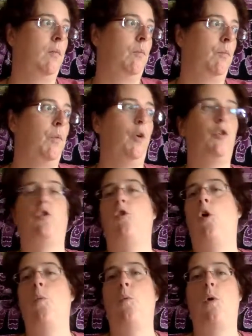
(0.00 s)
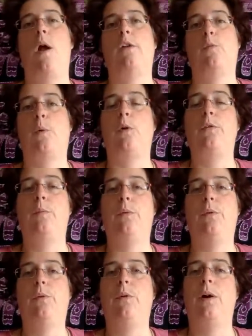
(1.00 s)
much normal as
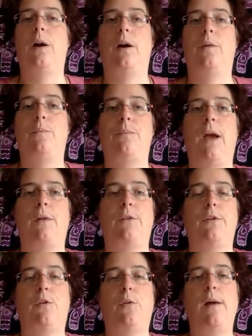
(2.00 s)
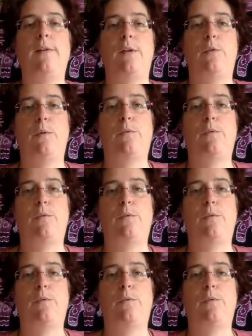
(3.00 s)
possible after the crisis we've